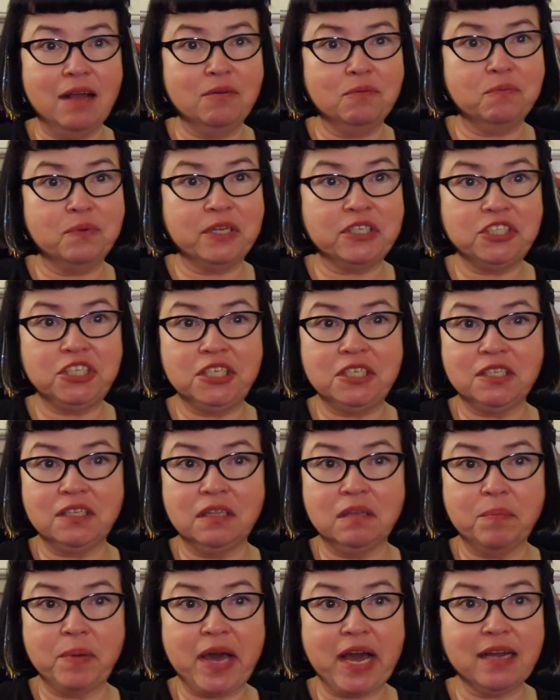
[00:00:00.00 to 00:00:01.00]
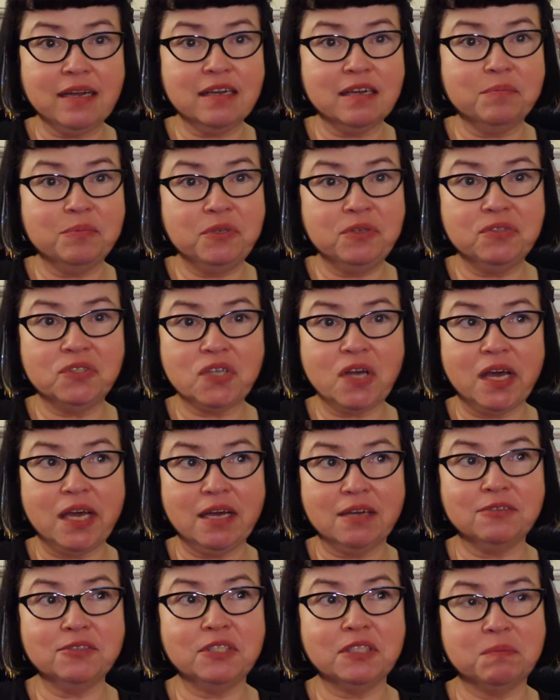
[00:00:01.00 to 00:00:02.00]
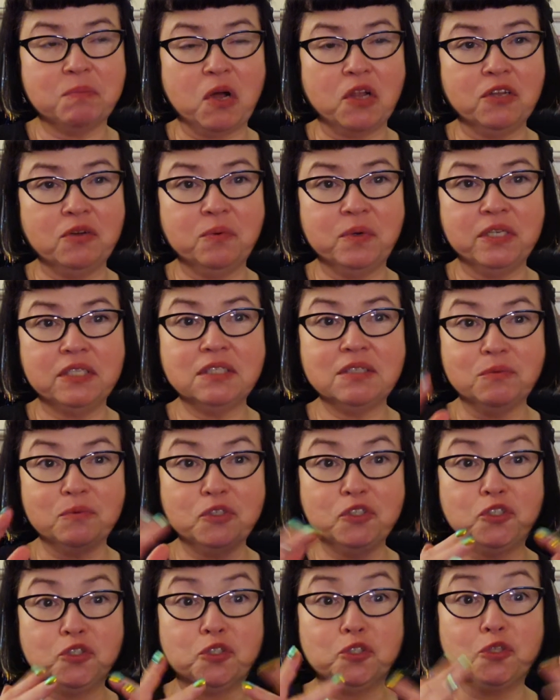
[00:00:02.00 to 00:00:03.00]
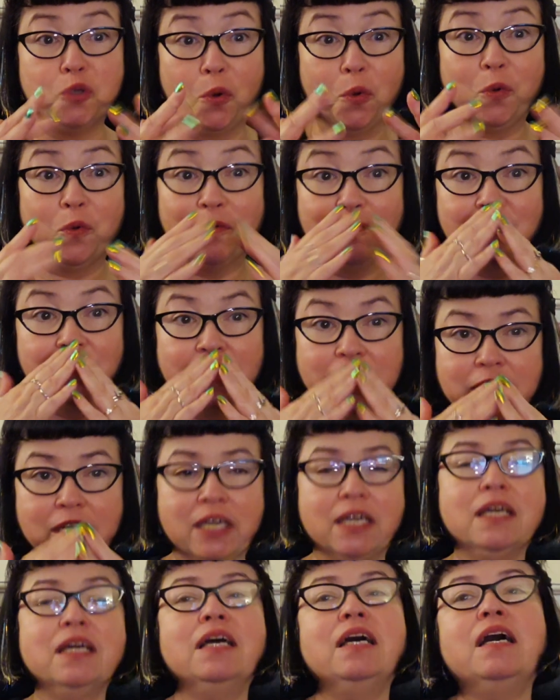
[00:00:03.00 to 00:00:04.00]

when she did the backup, you saw how small it was. It was so funny.